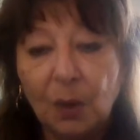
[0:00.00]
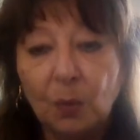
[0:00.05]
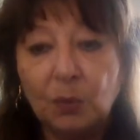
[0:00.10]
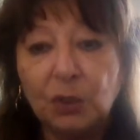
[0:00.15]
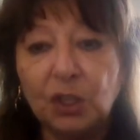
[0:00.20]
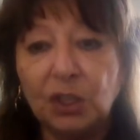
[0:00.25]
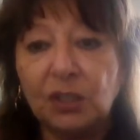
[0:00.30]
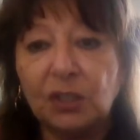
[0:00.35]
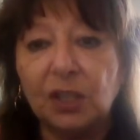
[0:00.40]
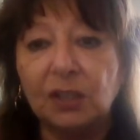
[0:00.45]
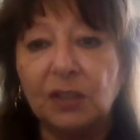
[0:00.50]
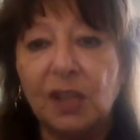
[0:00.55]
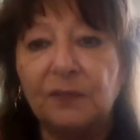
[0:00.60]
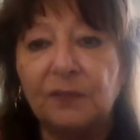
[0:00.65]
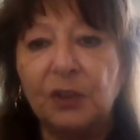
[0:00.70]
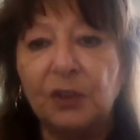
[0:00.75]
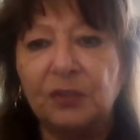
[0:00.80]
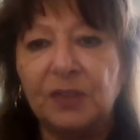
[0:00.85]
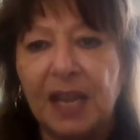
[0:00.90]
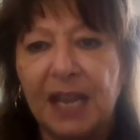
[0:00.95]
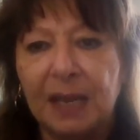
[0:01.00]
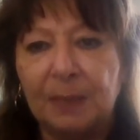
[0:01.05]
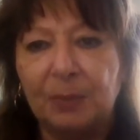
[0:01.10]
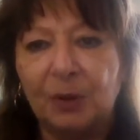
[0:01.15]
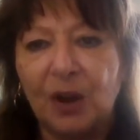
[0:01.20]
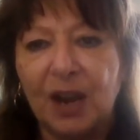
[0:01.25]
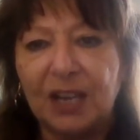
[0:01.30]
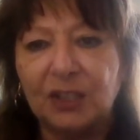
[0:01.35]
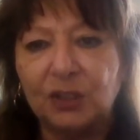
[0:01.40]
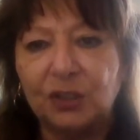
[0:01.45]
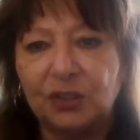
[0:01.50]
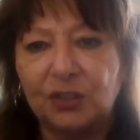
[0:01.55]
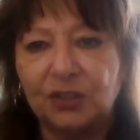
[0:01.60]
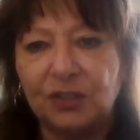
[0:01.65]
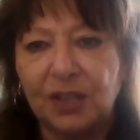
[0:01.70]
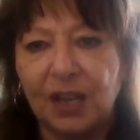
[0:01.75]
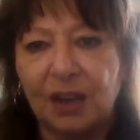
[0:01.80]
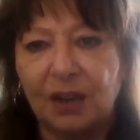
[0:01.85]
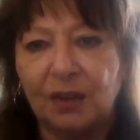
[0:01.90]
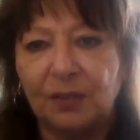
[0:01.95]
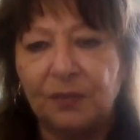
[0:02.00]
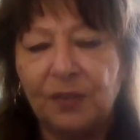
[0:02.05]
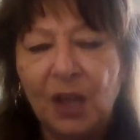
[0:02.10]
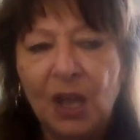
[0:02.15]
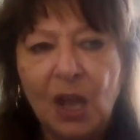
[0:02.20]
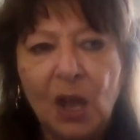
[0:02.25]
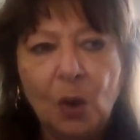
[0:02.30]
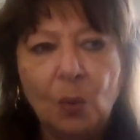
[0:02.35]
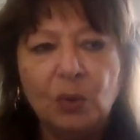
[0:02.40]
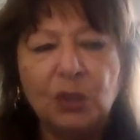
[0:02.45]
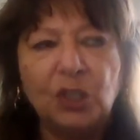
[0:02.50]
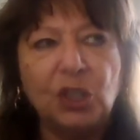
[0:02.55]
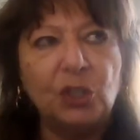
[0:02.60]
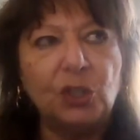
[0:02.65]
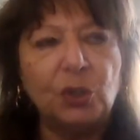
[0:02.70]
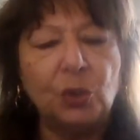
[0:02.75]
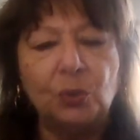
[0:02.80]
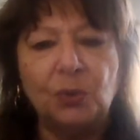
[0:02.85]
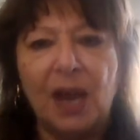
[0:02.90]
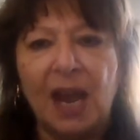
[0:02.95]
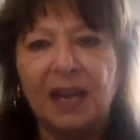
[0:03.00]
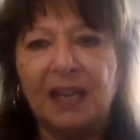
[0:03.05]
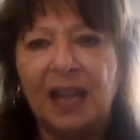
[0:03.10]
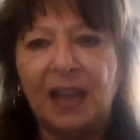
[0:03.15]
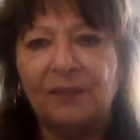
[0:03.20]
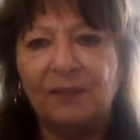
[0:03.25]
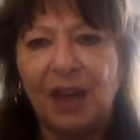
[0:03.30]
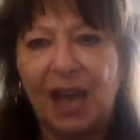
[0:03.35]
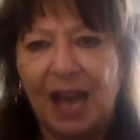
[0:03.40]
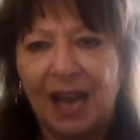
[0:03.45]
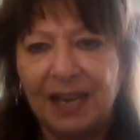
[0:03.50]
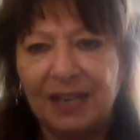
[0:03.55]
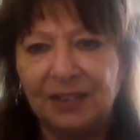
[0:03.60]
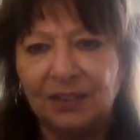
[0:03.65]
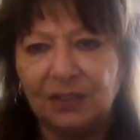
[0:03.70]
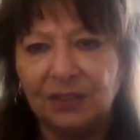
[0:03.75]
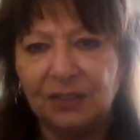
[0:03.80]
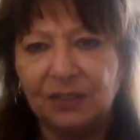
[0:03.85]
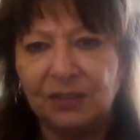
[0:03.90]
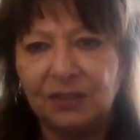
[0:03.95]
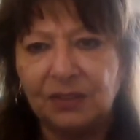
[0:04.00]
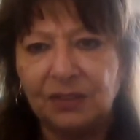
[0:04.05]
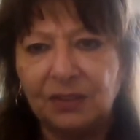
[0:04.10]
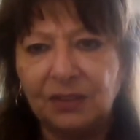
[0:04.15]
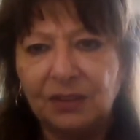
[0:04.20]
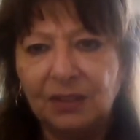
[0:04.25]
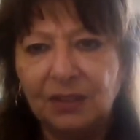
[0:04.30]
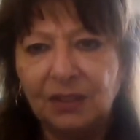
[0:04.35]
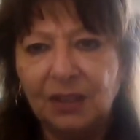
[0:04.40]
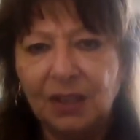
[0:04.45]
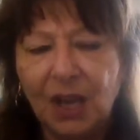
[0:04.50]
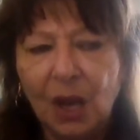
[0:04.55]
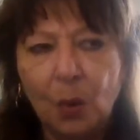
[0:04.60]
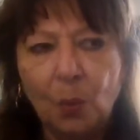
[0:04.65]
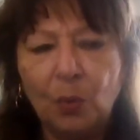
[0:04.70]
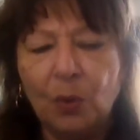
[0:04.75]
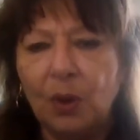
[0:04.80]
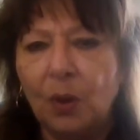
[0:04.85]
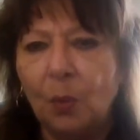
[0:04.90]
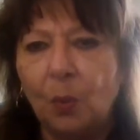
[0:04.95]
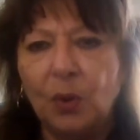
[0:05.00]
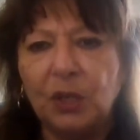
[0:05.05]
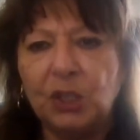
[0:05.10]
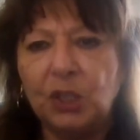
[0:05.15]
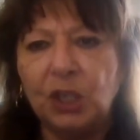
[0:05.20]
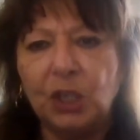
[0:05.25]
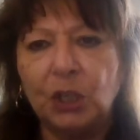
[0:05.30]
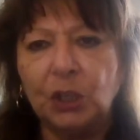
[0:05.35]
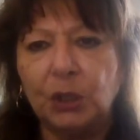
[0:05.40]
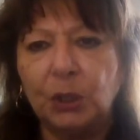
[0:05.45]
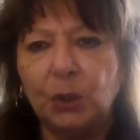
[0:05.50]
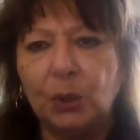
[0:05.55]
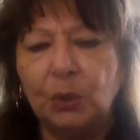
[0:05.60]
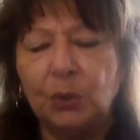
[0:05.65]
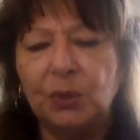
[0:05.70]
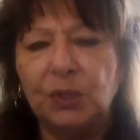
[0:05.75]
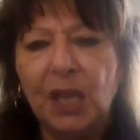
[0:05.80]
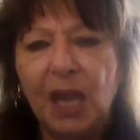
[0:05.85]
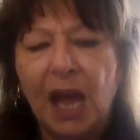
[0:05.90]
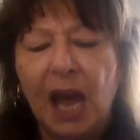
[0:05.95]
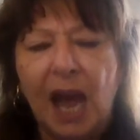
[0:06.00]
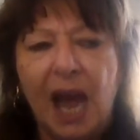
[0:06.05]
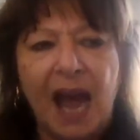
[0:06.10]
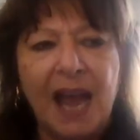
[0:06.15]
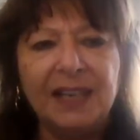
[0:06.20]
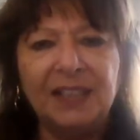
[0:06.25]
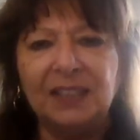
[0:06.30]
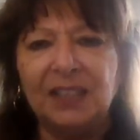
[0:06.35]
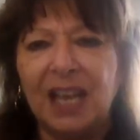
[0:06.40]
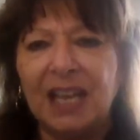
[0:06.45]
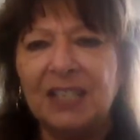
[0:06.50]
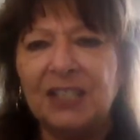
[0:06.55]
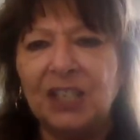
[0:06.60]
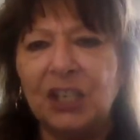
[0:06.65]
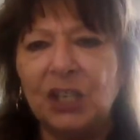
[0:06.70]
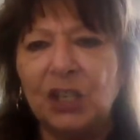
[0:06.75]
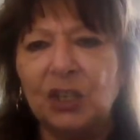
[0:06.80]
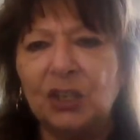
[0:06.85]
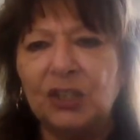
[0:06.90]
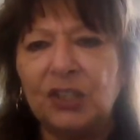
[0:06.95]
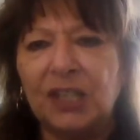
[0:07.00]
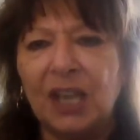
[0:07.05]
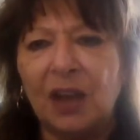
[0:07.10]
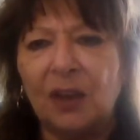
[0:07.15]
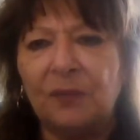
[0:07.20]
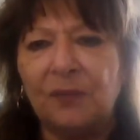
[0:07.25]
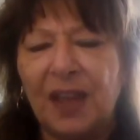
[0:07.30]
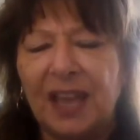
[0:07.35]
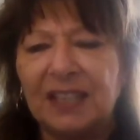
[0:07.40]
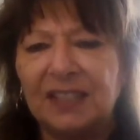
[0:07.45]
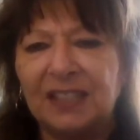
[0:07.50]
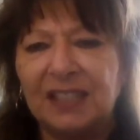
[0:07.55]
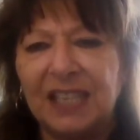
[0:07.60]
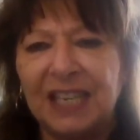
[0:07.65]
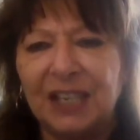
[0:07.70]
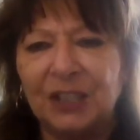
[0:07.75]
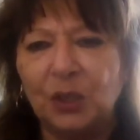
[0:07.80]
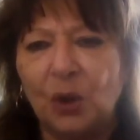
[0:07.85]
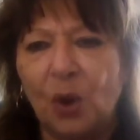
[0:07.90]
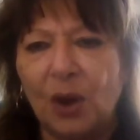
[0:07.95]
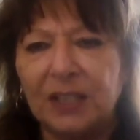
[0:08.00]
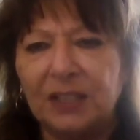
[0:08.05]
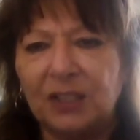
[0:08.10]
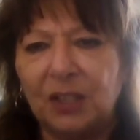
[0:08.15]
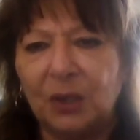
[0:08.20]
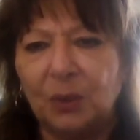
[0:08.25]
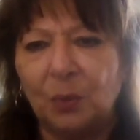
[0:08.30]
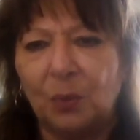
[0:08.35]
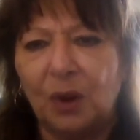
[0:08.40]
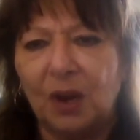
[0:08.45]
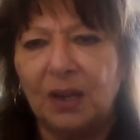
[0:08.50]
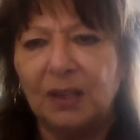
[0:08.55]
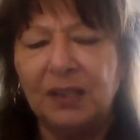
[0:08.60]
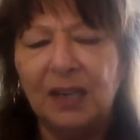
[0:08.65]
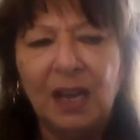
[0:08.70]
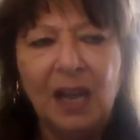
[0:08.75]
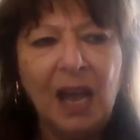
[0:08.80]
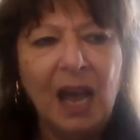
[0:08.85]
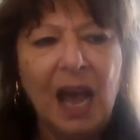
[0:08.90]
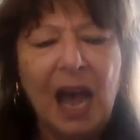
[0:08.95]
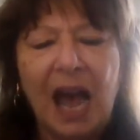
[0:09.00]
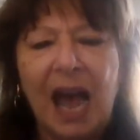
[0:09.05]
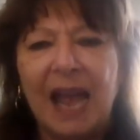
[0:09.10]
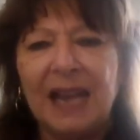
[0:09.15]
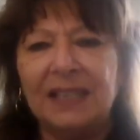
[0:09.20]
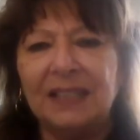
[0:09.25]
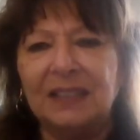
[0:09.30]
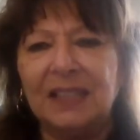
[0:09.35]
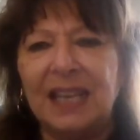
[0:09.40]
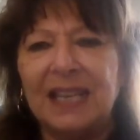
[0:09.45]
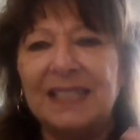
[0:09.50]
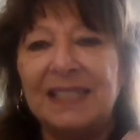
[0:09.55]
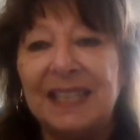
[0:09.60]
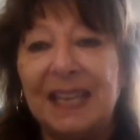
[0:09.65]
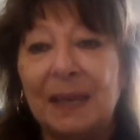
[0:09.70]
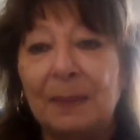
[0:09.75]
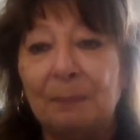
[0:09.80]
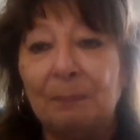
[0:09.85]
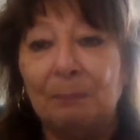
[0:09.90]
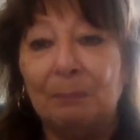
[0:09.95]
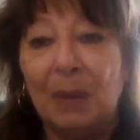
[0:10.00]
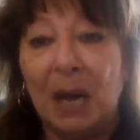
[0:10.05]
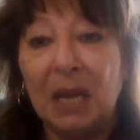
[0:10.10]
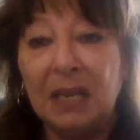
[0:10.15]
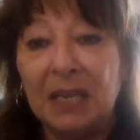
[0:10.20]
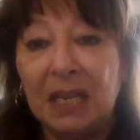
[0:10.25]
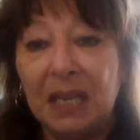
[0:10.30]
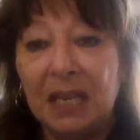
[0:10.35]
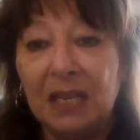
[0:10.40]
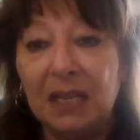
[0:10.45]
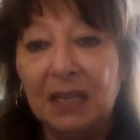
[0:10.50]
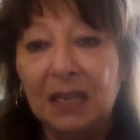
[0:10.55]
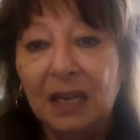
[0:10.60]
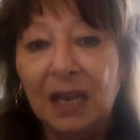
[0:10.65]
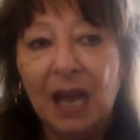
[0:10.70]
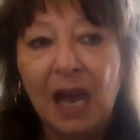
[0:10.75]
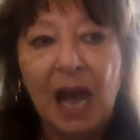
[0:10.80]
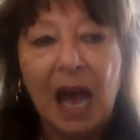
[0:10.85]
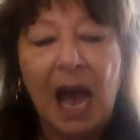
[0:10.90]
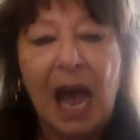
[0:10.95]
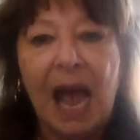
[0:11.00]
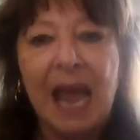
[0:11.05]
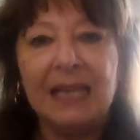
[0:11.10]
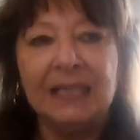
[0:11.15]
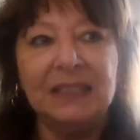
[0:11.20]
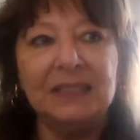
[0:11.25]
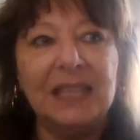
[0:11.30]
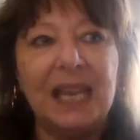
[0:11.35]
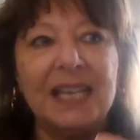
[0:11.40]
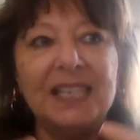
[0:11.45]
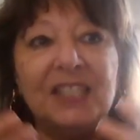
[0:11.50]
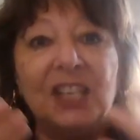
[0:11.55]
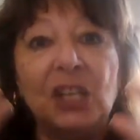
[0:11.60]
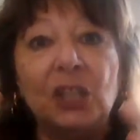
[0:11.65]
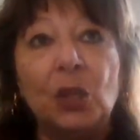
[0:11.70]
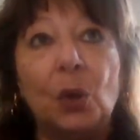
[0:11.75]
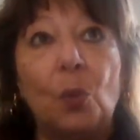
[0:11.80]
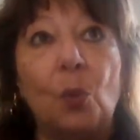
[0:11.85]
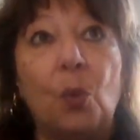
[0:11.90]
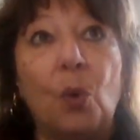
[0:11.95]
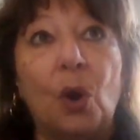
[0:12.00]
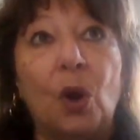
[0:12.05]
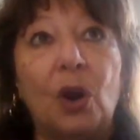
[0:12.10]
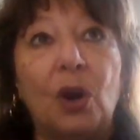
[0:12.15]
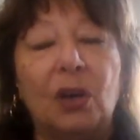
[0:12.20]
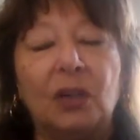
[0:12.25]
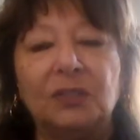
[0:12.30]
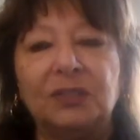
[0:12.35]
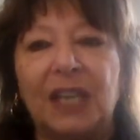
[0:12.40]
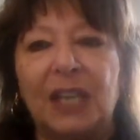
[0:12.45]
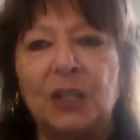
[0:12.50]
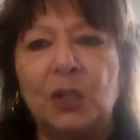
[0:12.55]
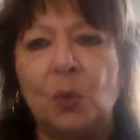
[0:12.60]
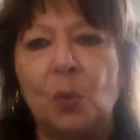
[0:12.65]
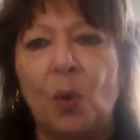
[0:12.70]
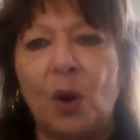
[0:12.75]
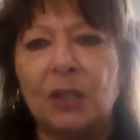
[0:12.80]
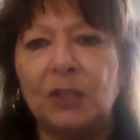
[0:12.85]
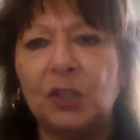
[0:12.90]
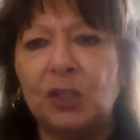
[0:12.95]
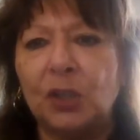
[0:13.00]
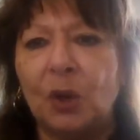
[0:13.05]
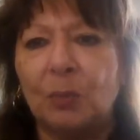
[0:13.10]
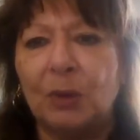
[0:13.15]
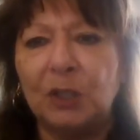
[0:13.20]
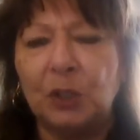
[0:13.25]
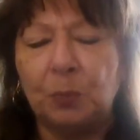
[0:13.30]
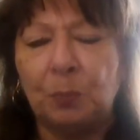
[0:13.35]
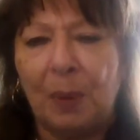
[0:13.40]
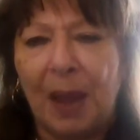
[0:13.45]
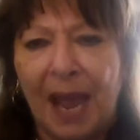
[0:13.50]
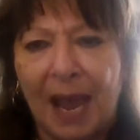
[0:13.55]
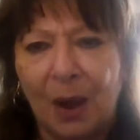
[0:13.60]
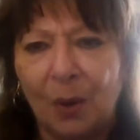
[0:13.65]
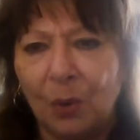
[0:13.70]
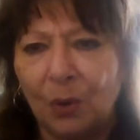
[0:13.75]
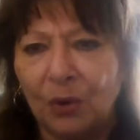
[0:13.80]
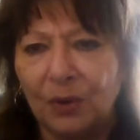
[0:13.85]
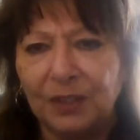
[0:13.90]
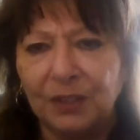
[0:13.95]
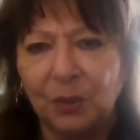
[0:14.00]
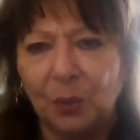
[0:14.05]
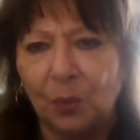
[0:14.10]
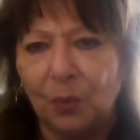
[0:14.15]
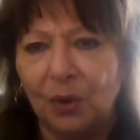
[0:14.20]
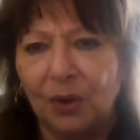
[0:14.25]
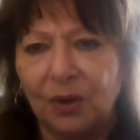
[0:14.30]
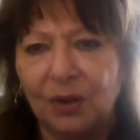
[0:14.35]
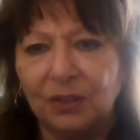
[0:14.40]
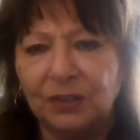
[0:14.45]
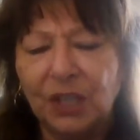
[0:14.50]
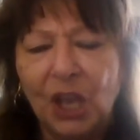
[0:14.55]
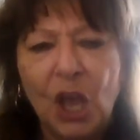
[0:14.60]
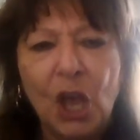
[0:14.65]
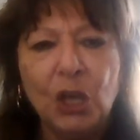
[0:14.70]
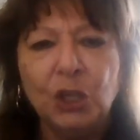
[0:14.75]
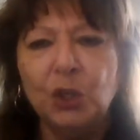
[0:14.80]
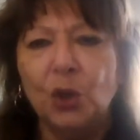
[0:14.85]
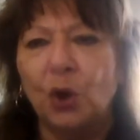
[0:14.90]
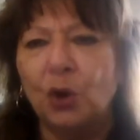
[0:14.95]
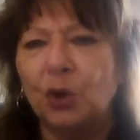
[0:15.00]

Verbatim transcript: which is to love your neighbor as yourself, which is to not have idols which includes idolizing yourself as the anointed one, idolizing money, idolizing the world that you want so much power in the world, your